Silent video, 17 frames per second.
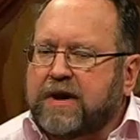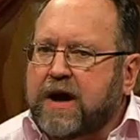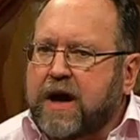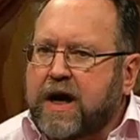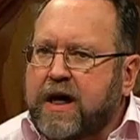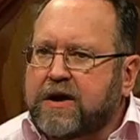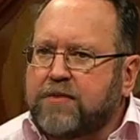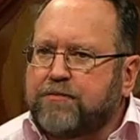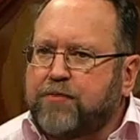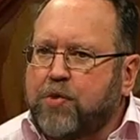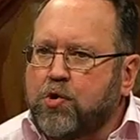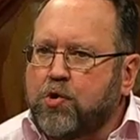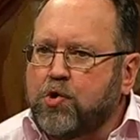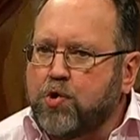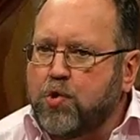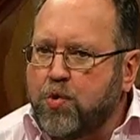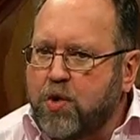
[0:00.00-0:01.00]
But
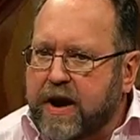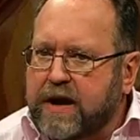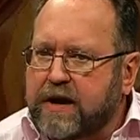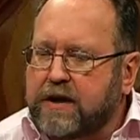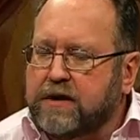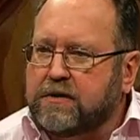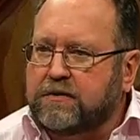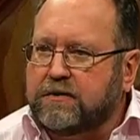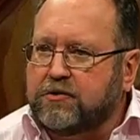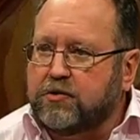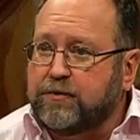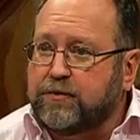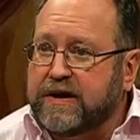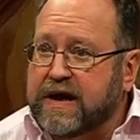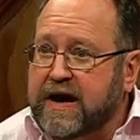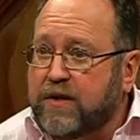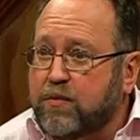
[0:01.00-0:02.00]
Arapahu, you
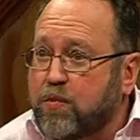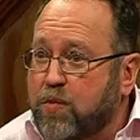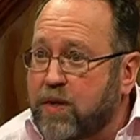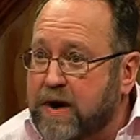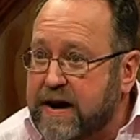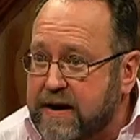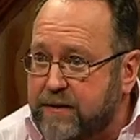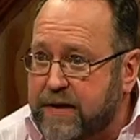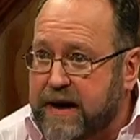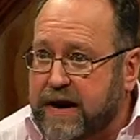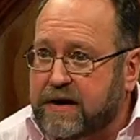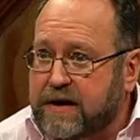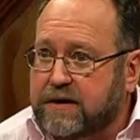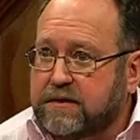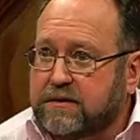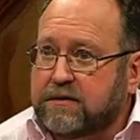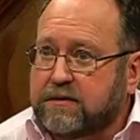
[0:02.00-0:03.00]
began way back in